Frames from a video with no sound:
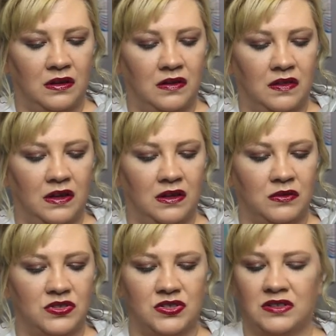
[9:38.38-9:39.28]
I think it
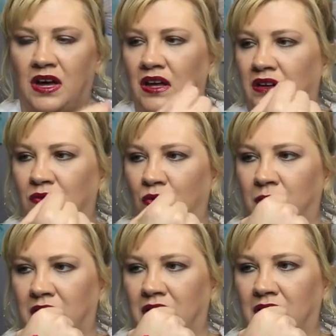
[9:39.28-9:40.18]
was just kind of
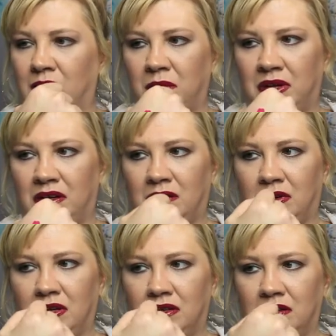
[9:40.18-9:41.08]
warming it up. I mean, come
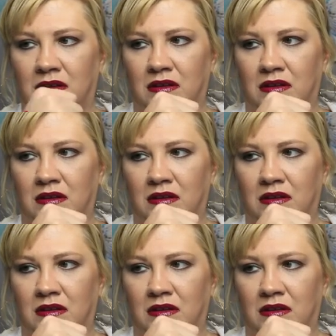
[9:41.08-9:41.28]
on.